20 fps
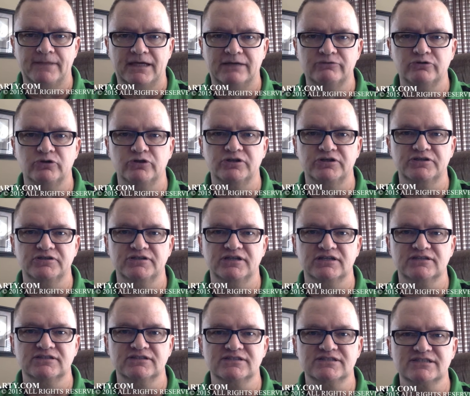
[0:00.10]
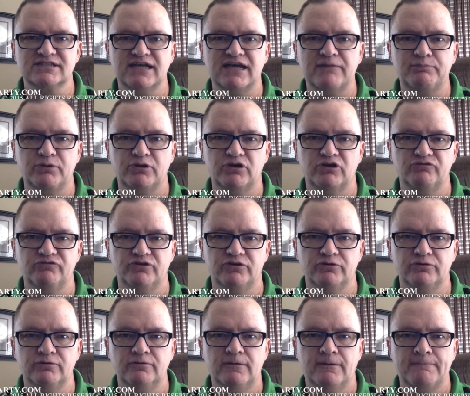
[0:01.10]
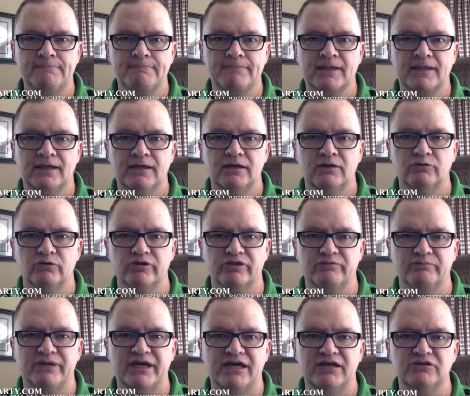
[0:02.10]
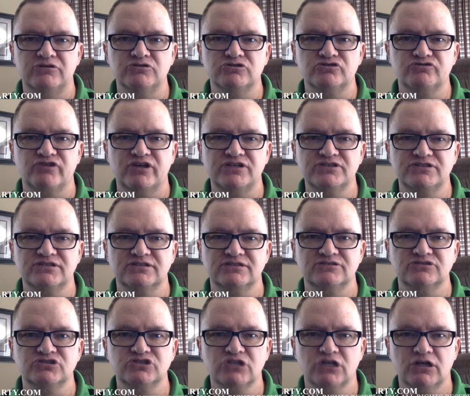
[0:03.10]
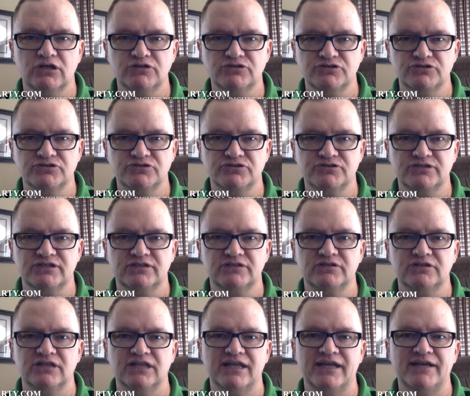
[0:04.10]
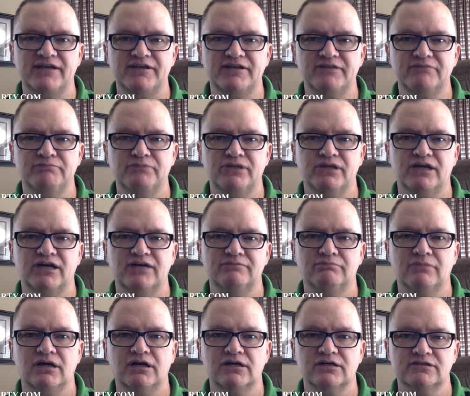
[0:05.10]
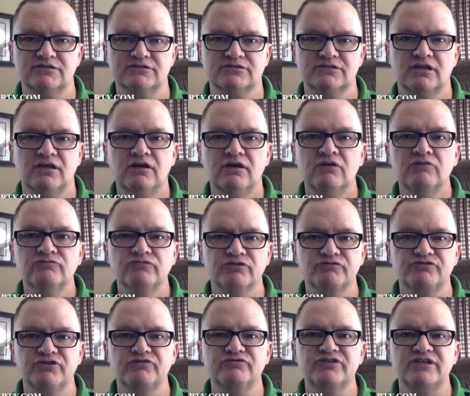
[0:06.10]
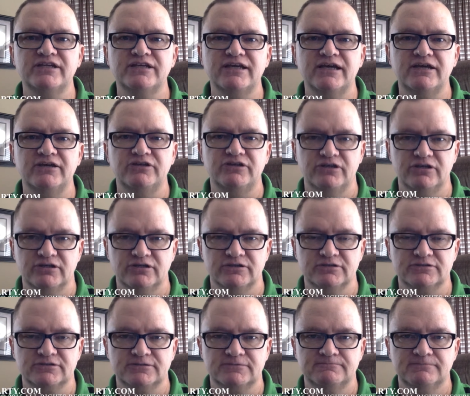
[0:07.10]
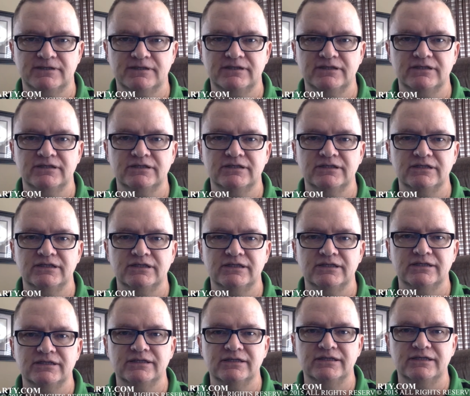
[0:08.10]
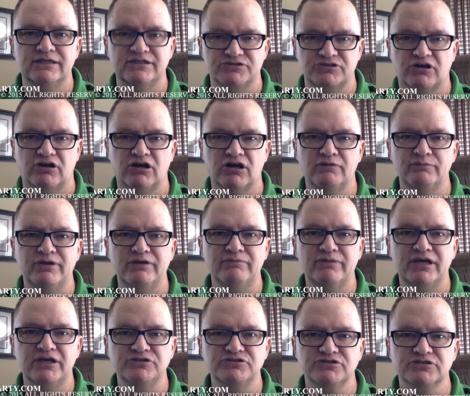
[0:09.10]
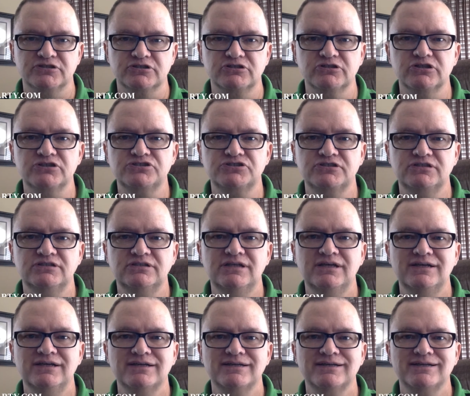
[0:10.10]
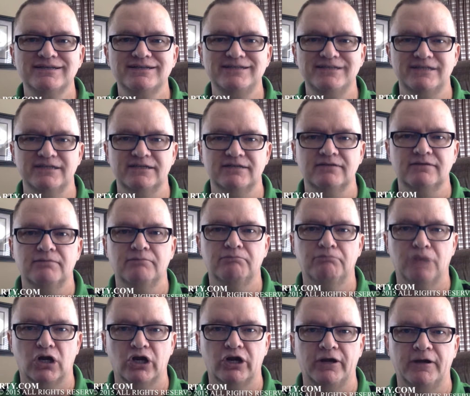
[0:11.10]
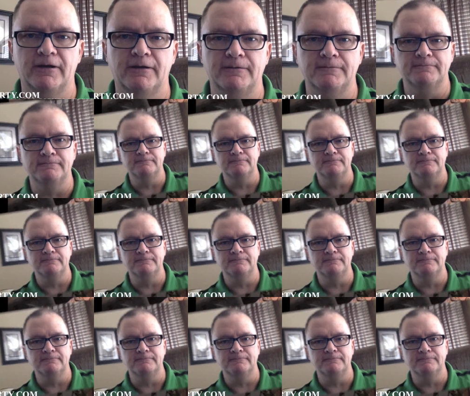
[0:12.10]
I'm going to conduct a Skype interview with a man who's facing charges that could land him behind bars for 58 years. He's Army Major Christian Kit Martin.